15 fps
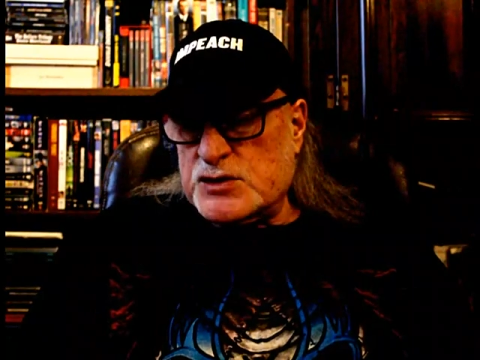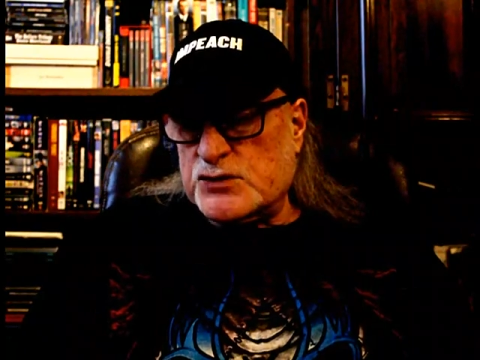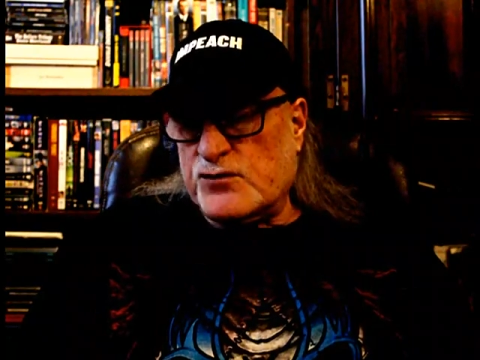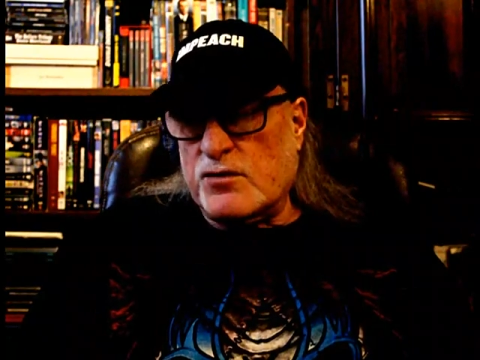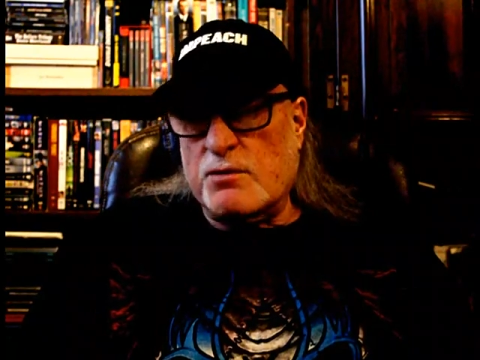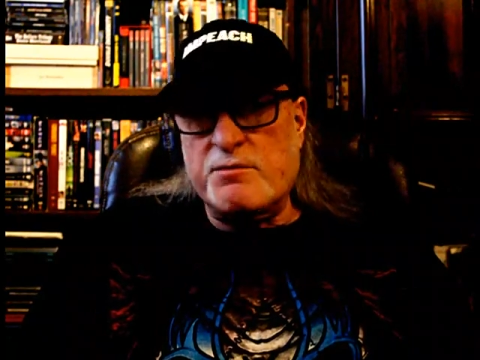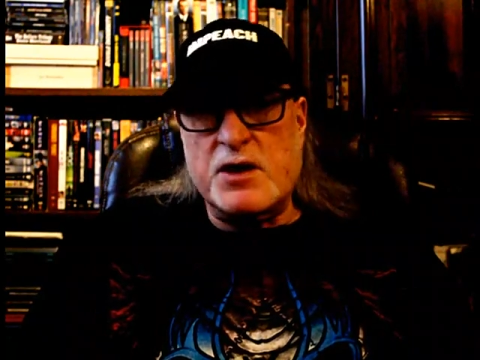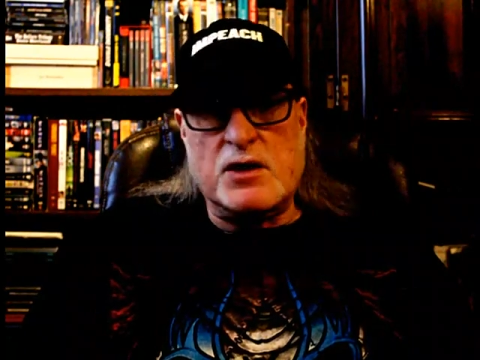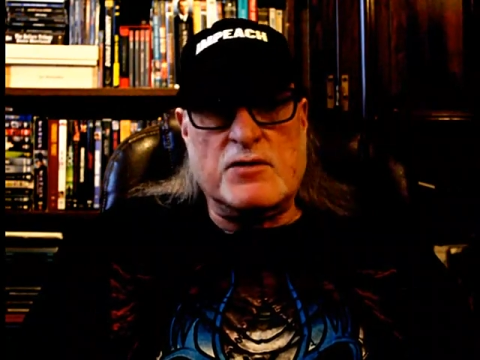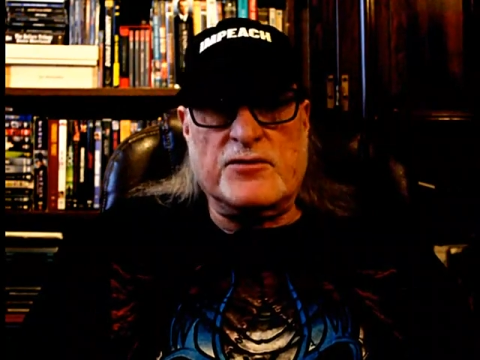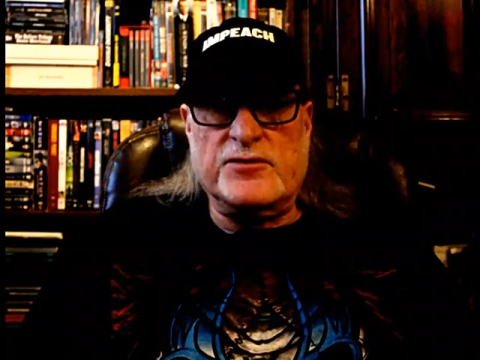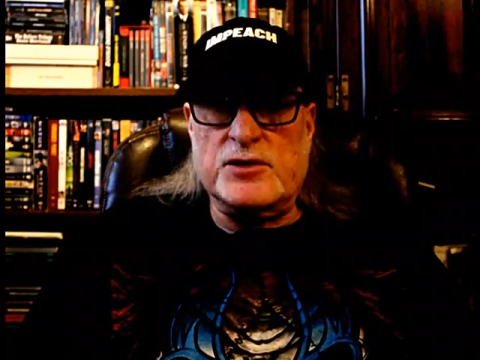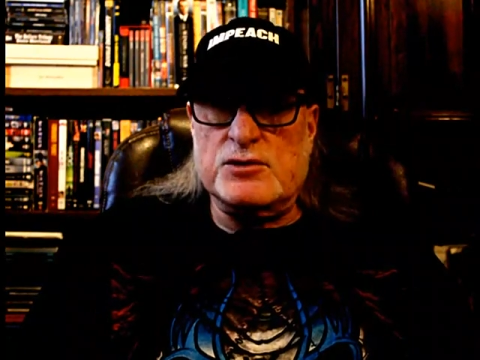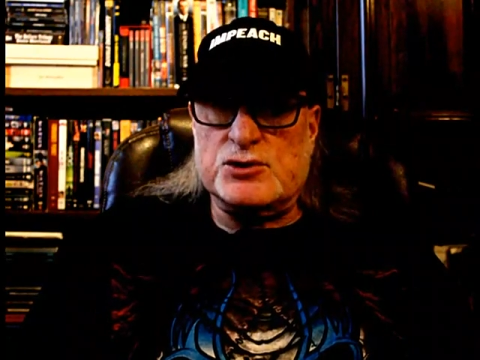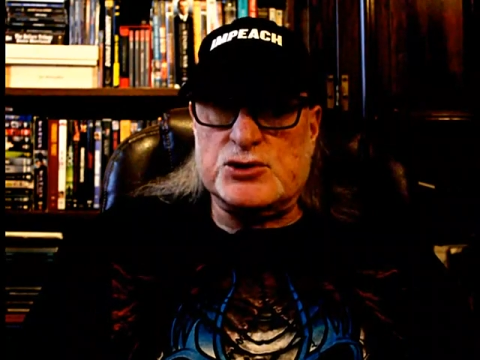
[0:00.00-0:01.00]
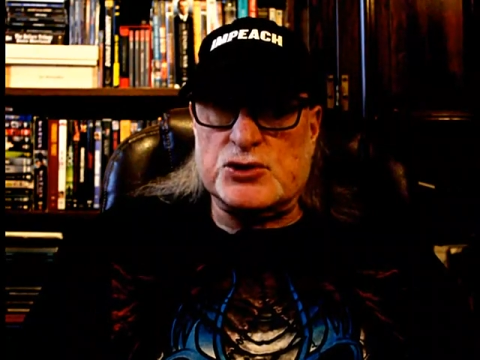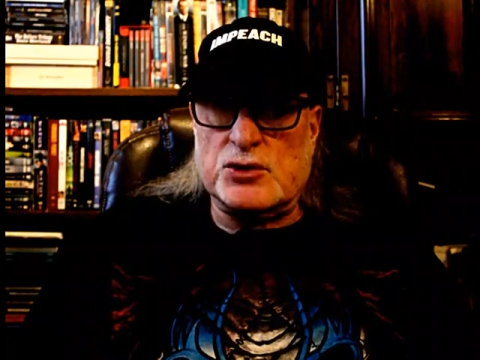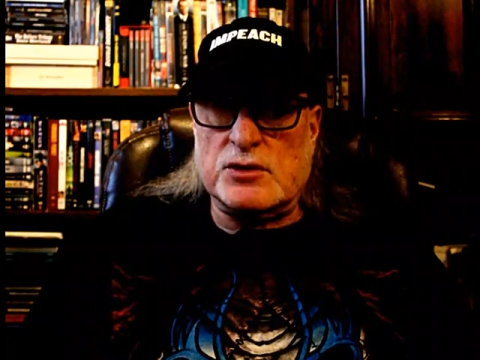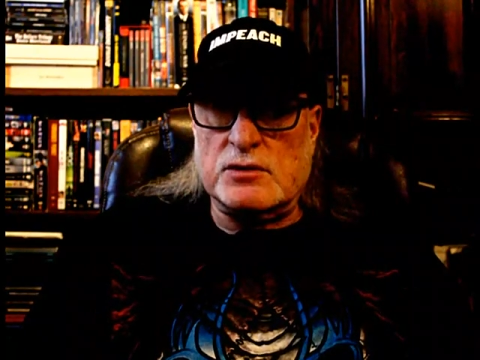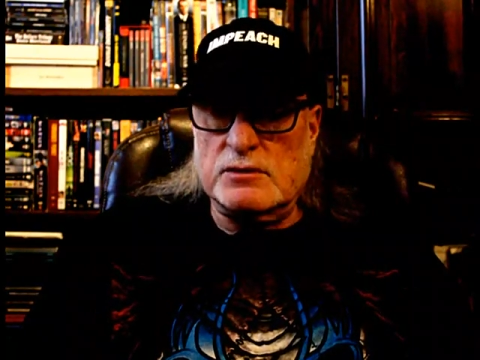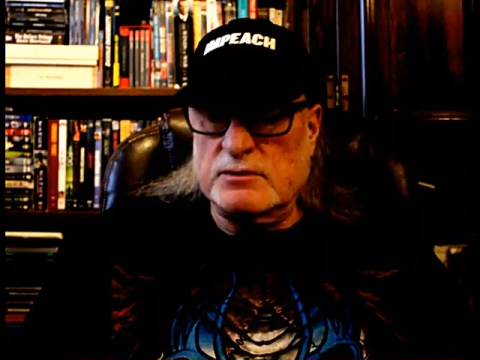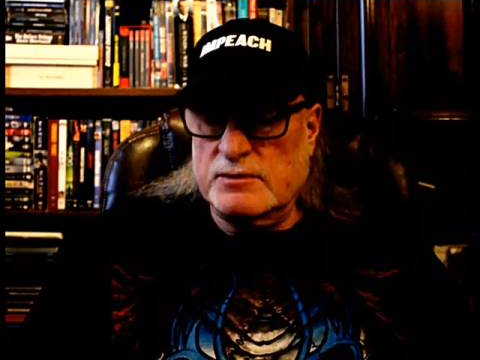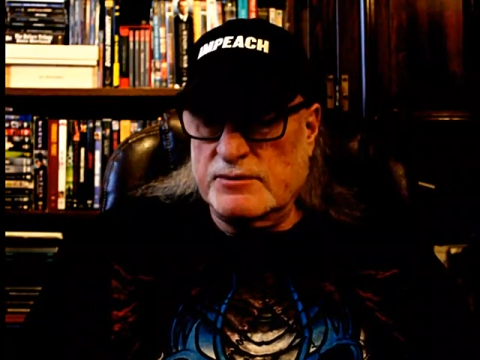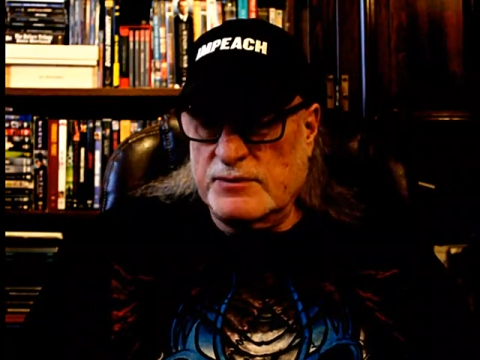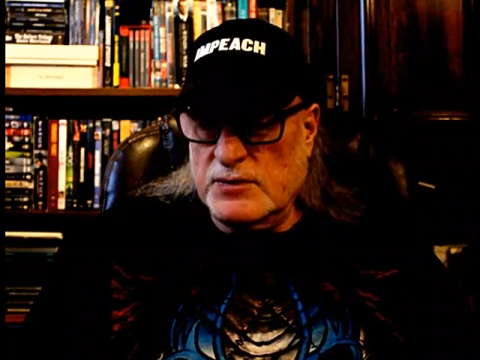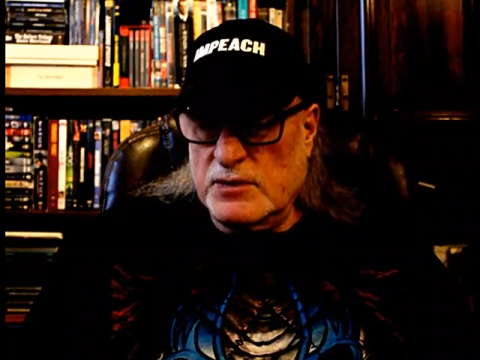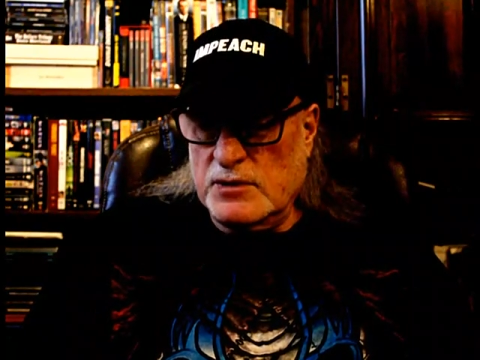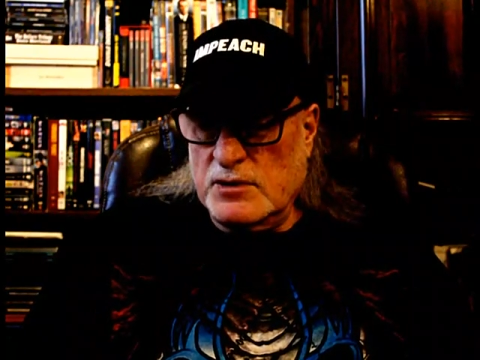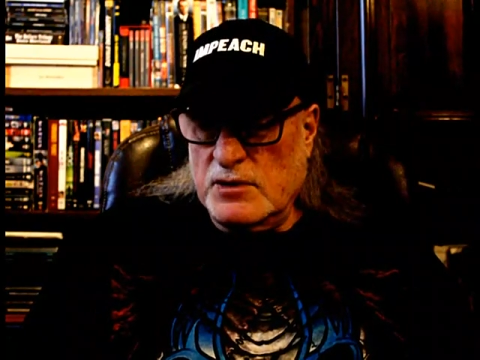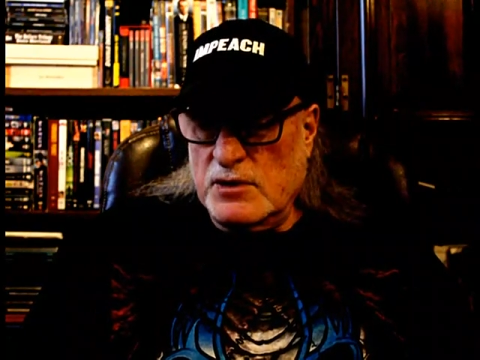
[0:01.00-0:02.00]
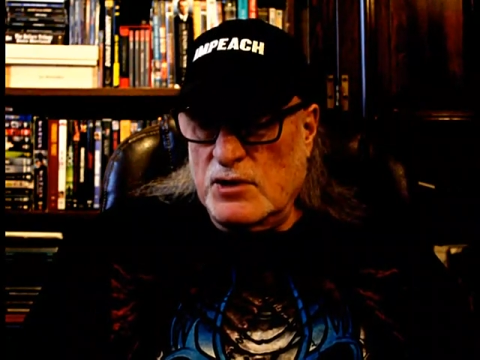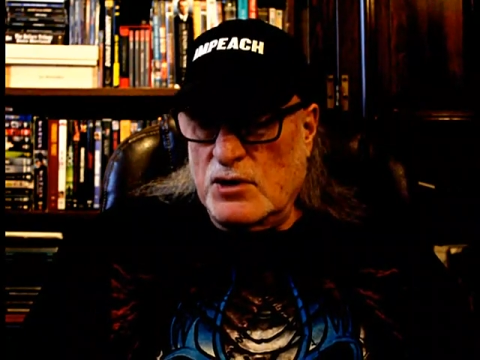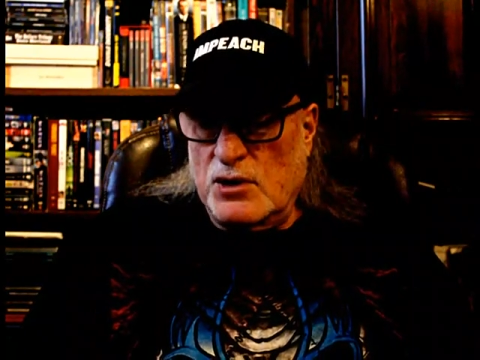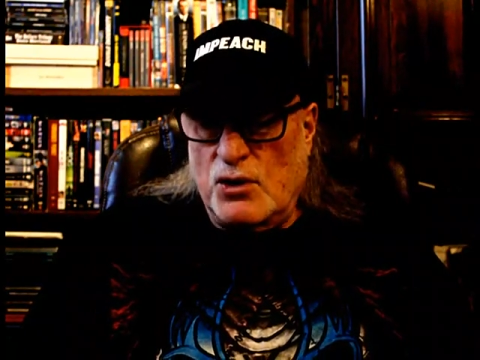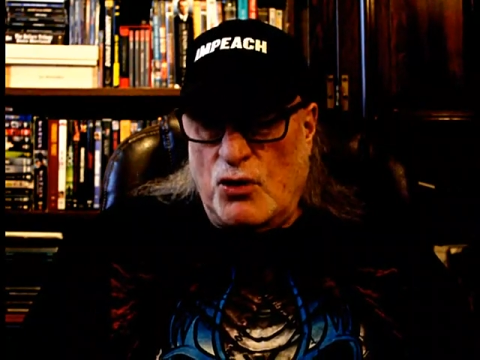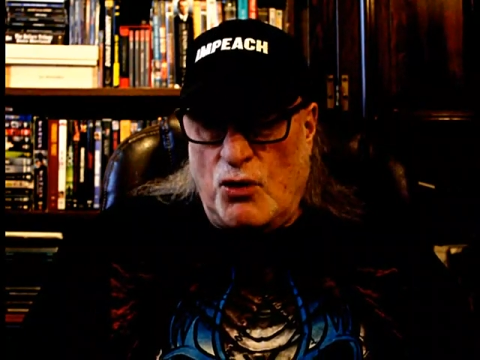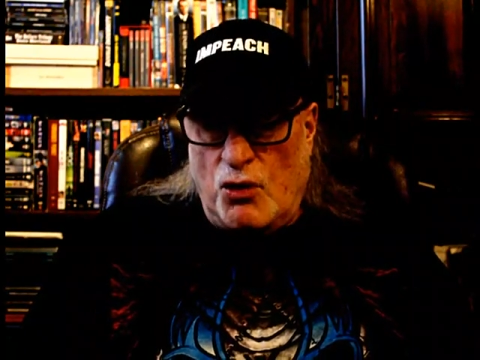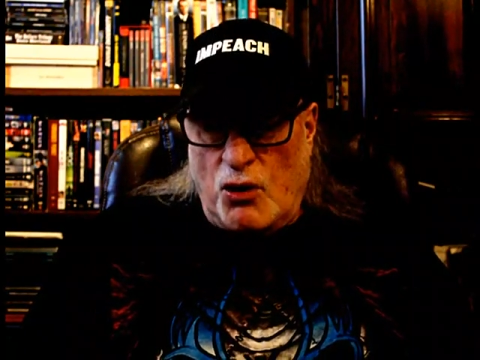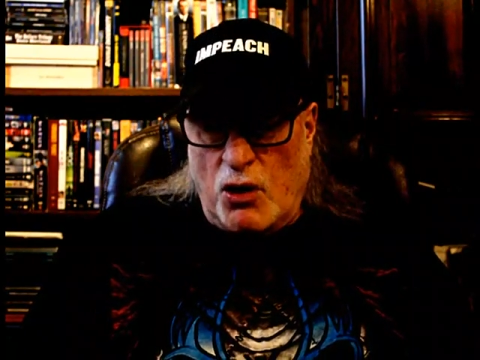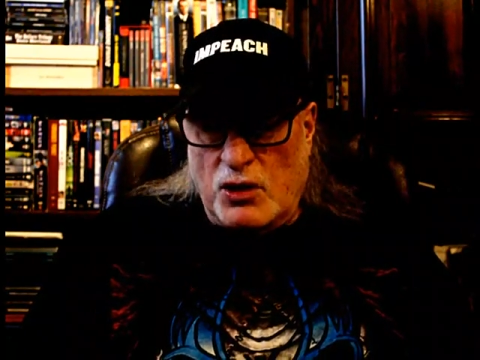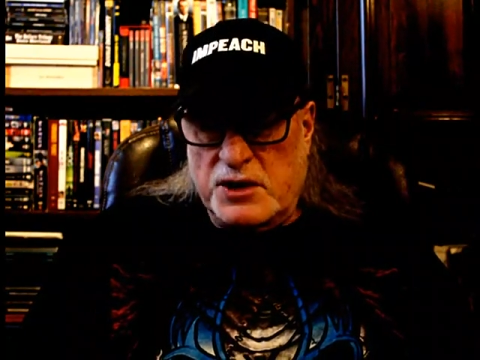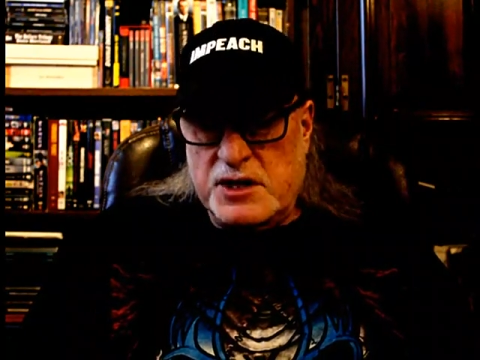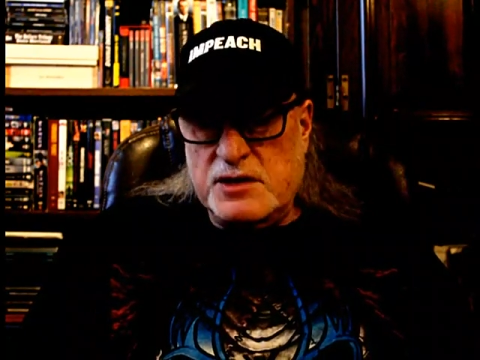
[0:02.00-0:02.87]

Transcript: us for a better future. All